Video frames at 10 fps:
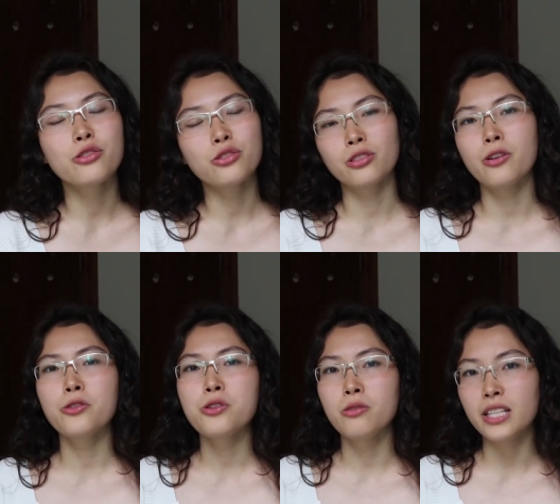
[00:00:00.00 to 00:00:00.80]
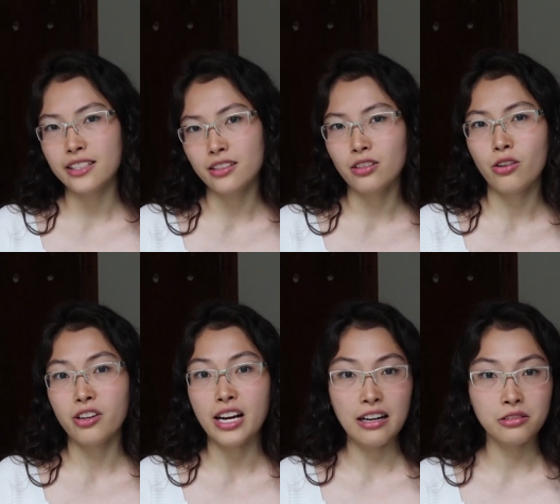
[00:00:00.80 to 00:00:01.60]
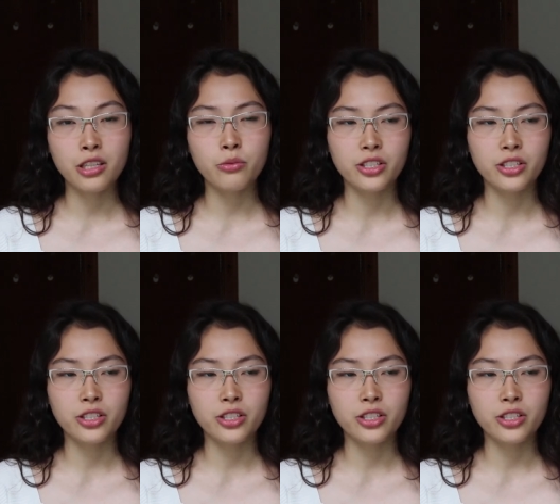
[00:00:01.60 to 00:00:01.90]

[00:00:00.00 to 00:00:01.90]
I usually go to Lidl or Aldi,